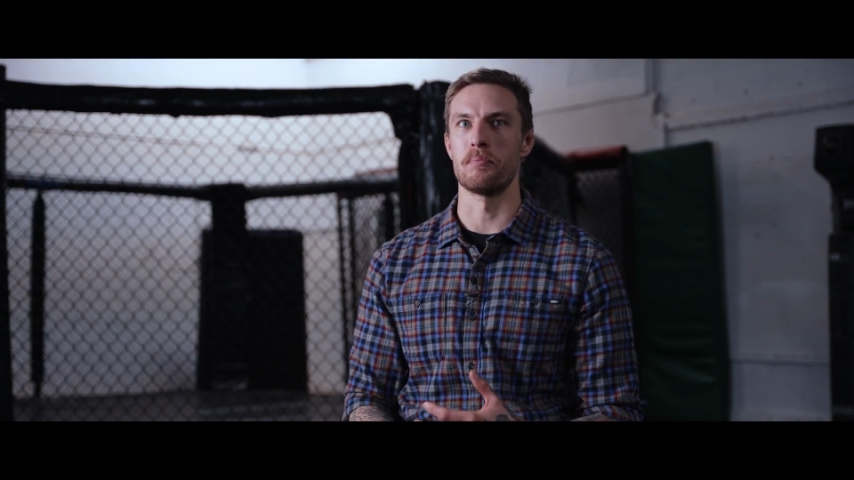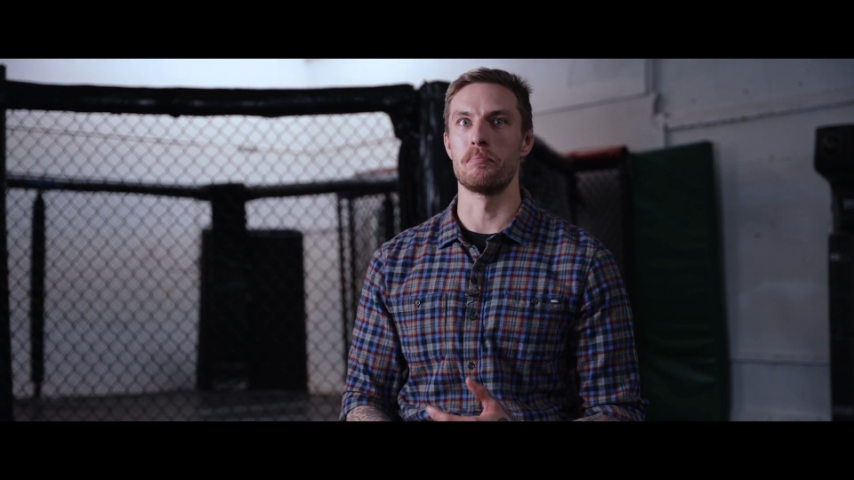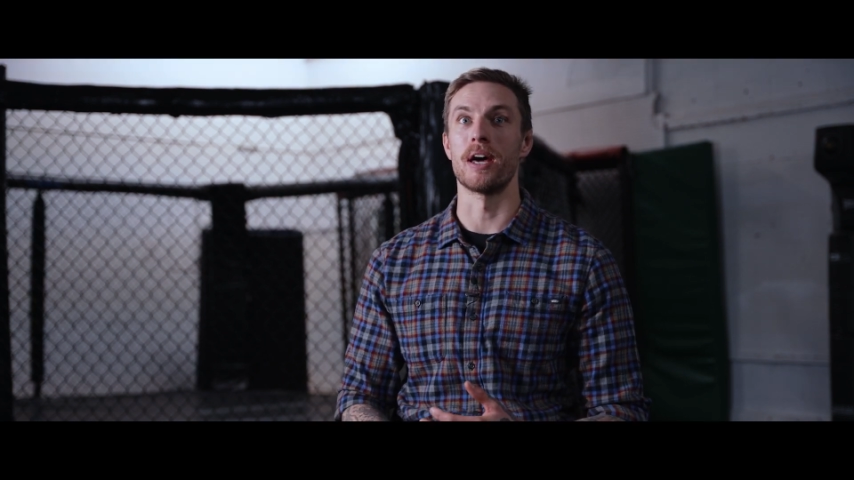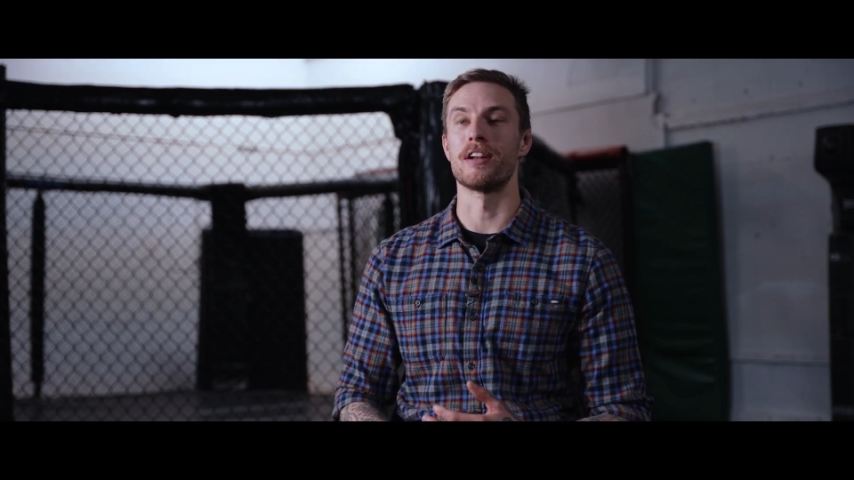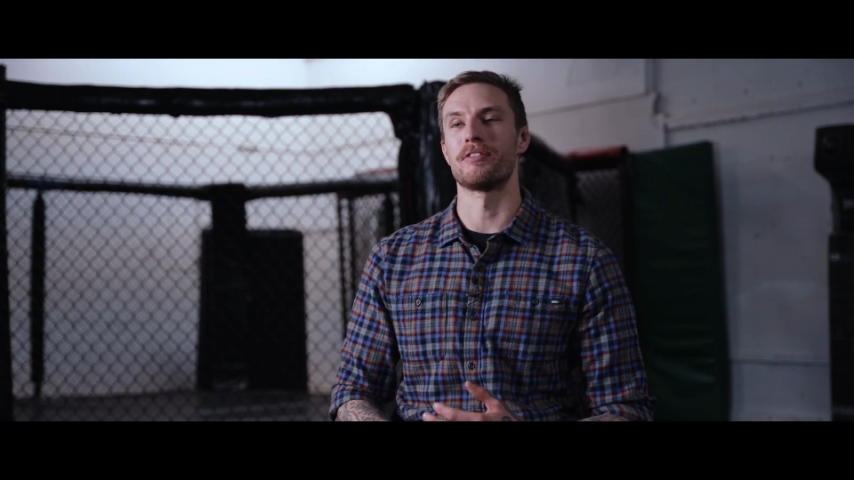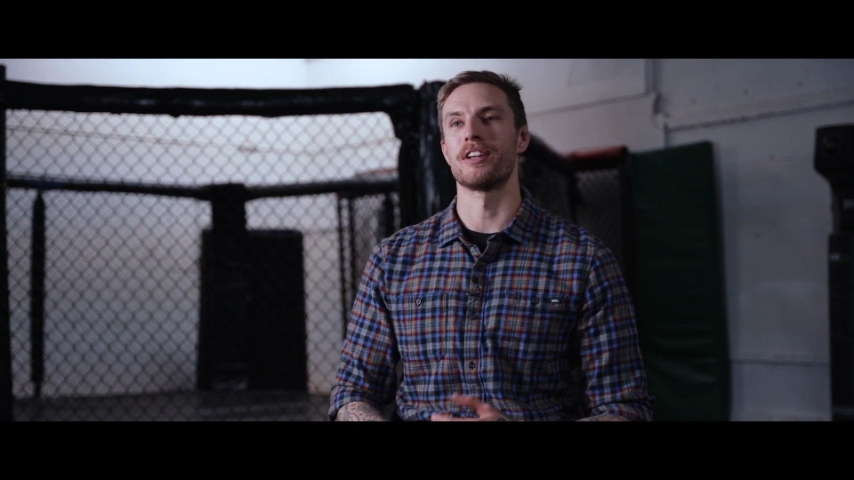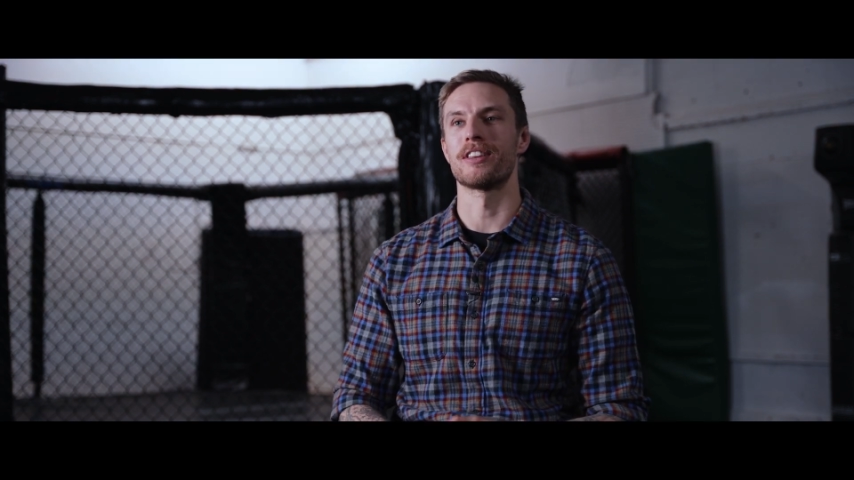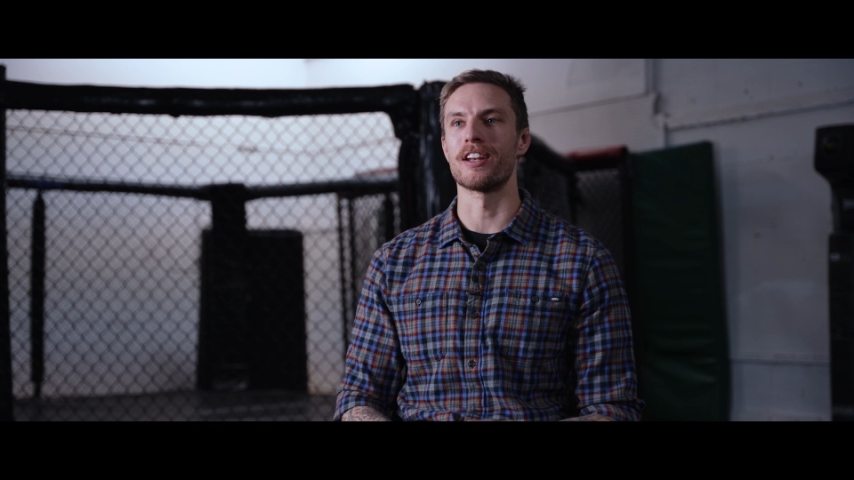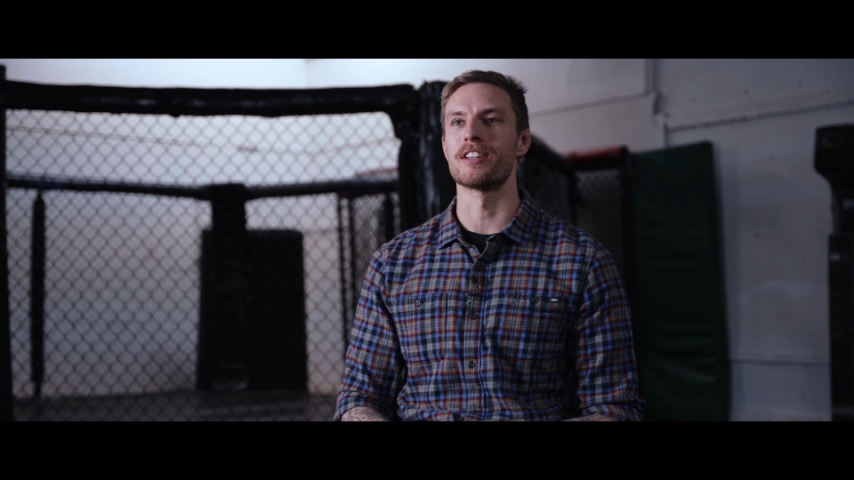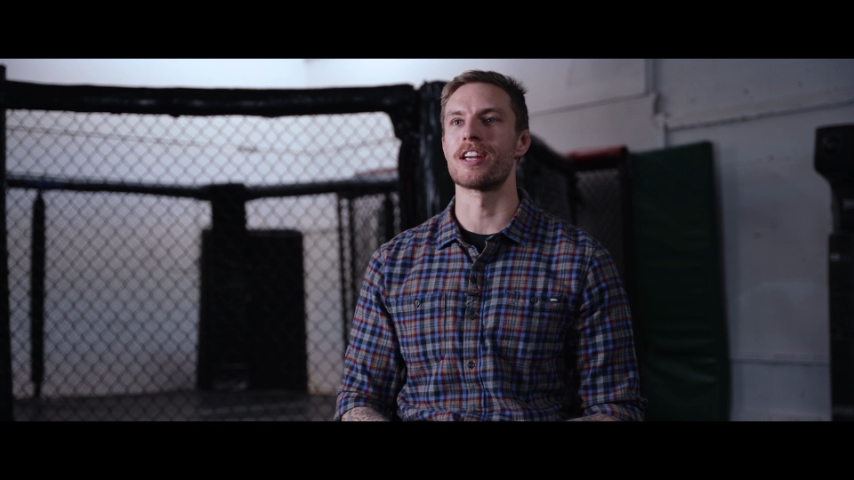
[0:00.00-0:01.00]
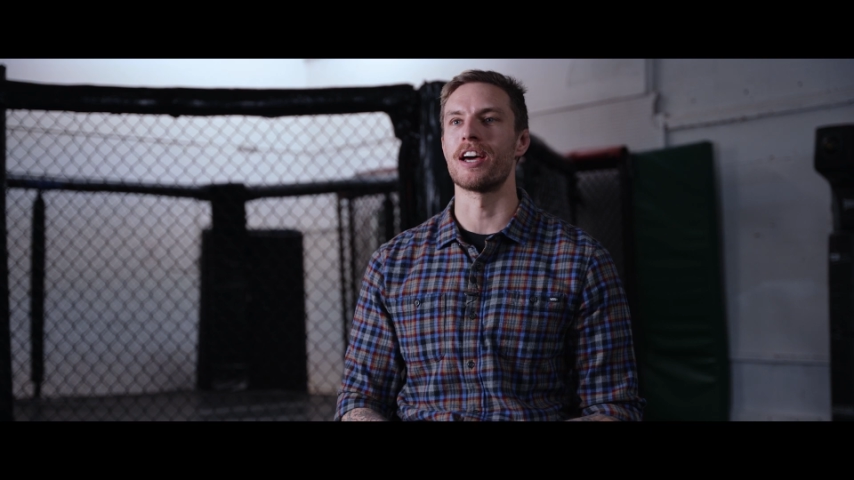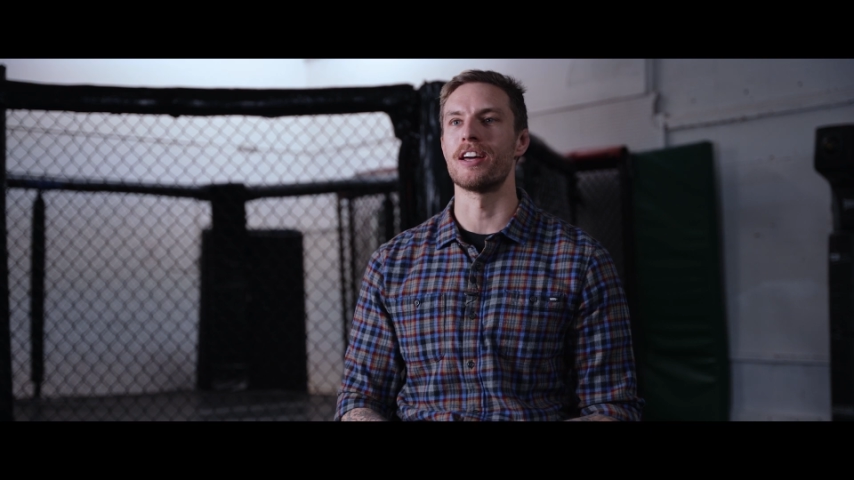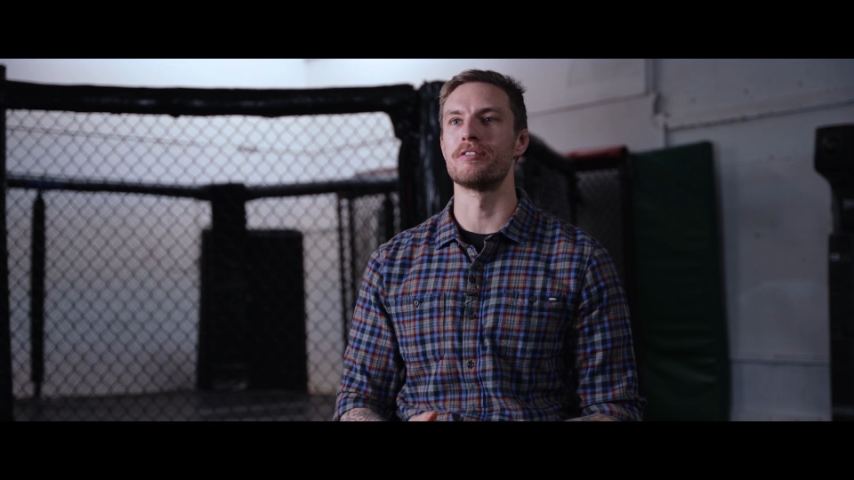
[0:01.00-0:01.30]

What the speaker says: benefit that it's had